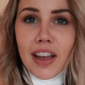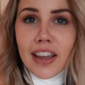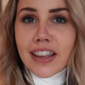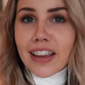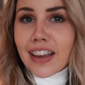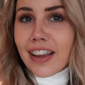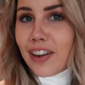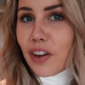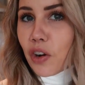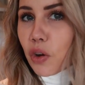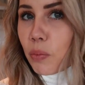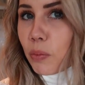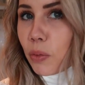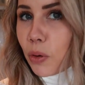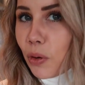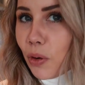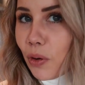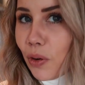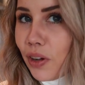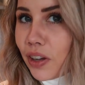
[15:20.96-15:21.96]
like a lot
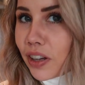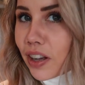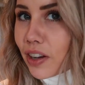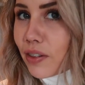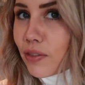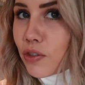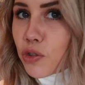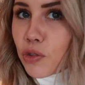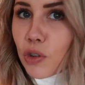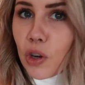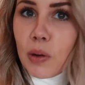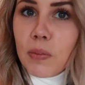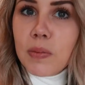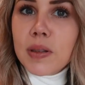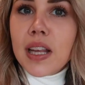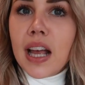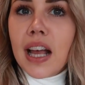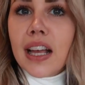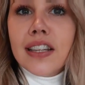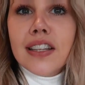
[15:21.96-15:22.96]
more kind of
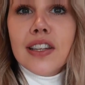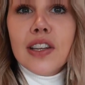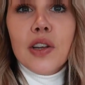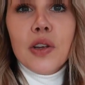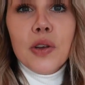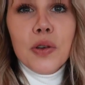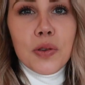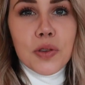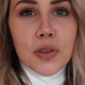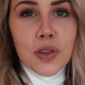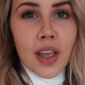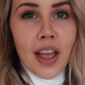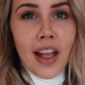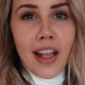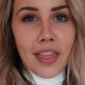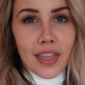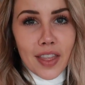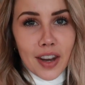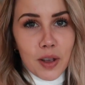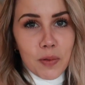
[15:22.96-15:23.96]
dropped and loose
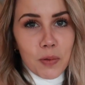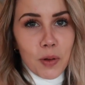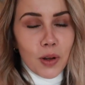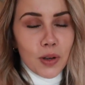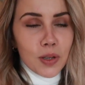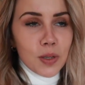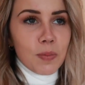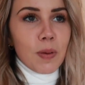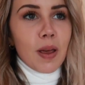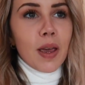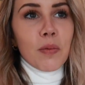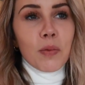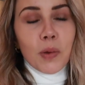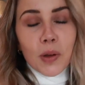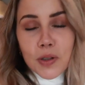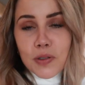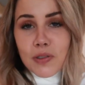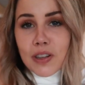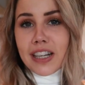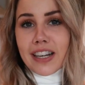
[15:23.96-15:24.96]
than it was, but it
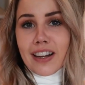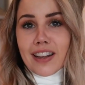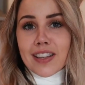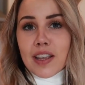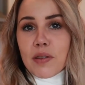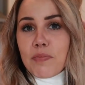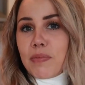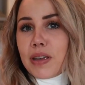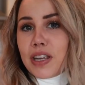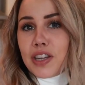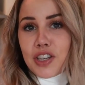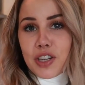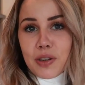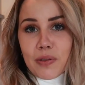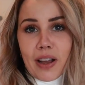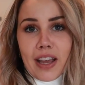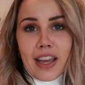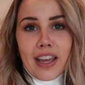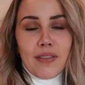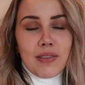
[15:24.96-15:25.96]
was really nice, like beachy
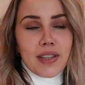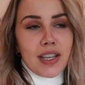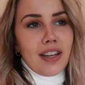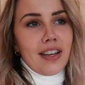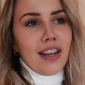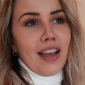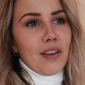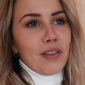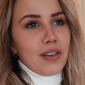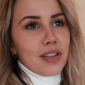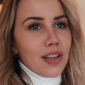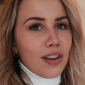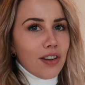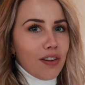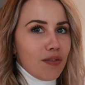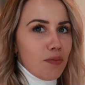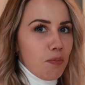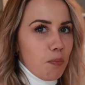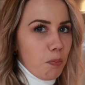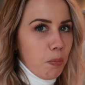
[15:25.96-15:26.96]
waves, and now it's
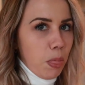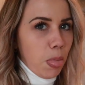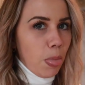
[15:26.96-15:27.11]
kind of